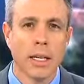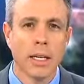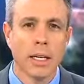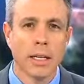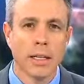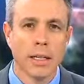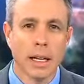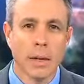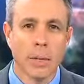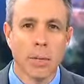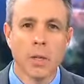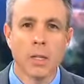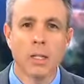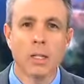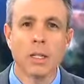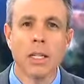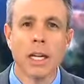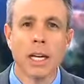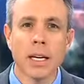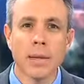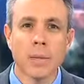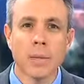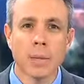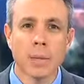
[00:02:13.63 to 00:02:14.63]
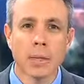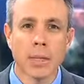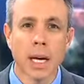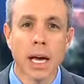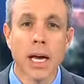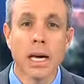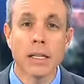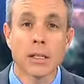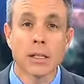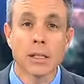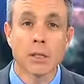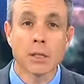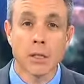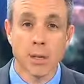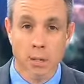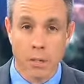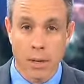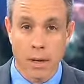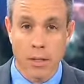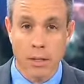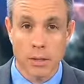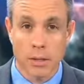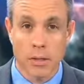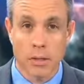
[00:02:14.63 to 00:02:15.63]
that was labeled as
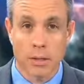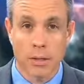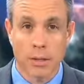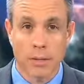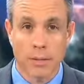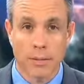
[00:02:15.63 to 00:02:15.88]
distressed.